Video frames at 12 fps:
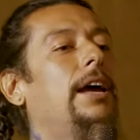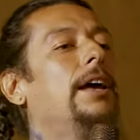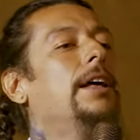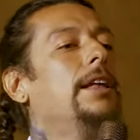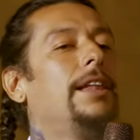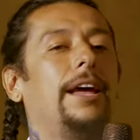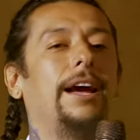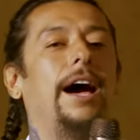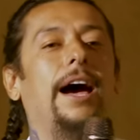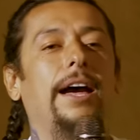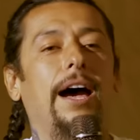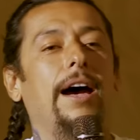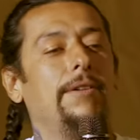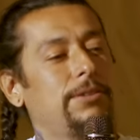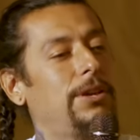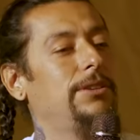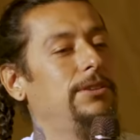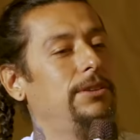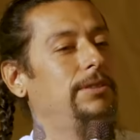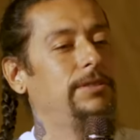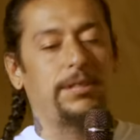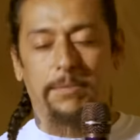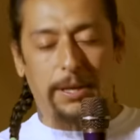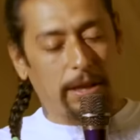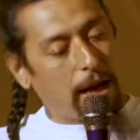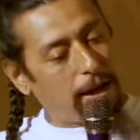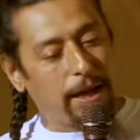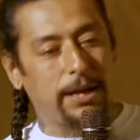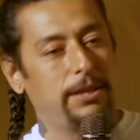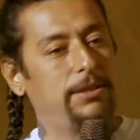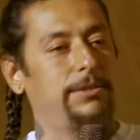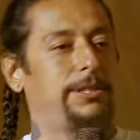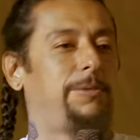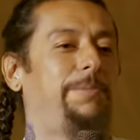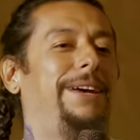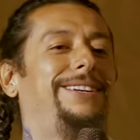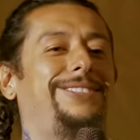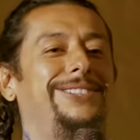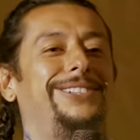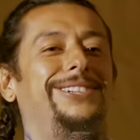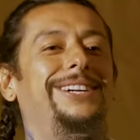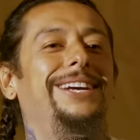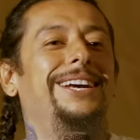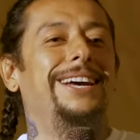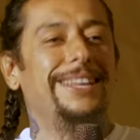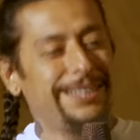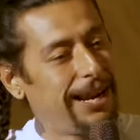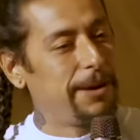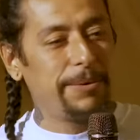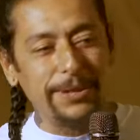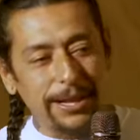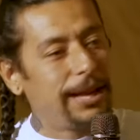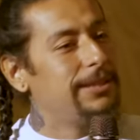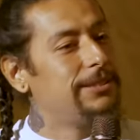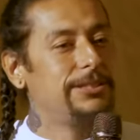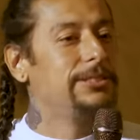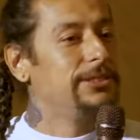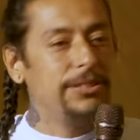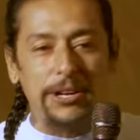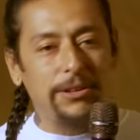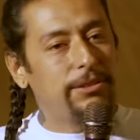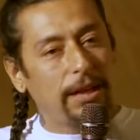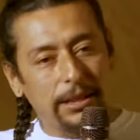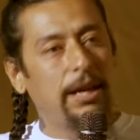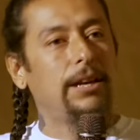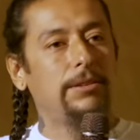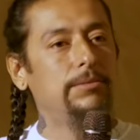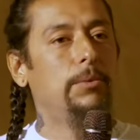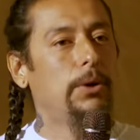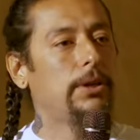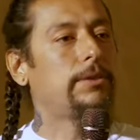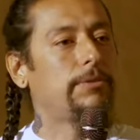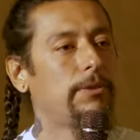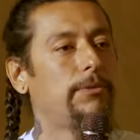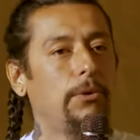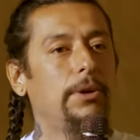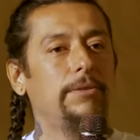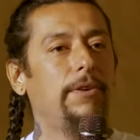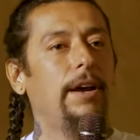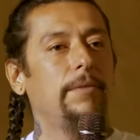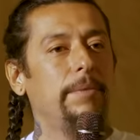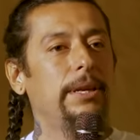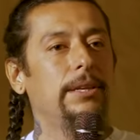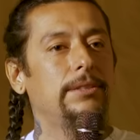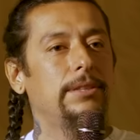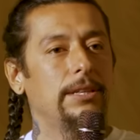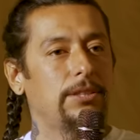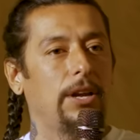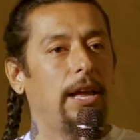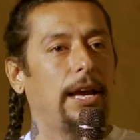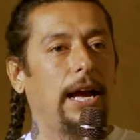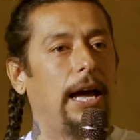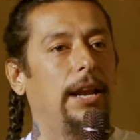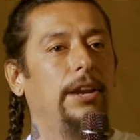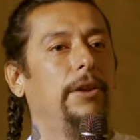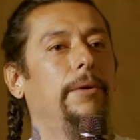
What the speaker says: Like I was all nervous. I'm like, I got to do a special. And then I realized, you know, I got to work for 45 minutes. That's all I got